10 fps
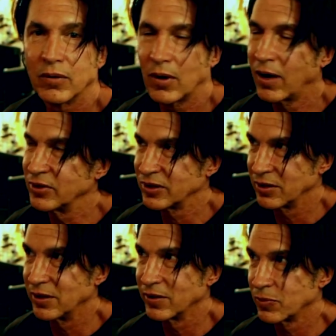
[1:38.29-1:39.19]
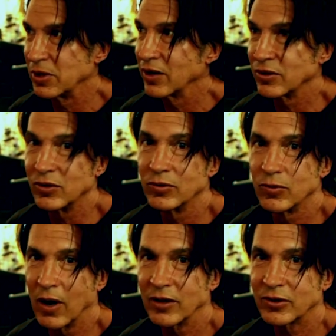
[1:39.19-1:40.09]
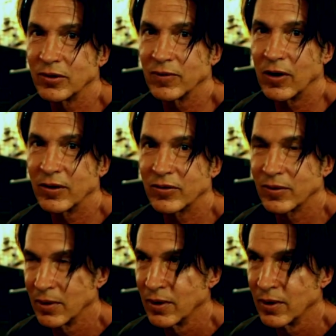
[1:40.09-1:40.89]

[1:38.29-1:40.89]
Obviously ESP has a huge roster of artists.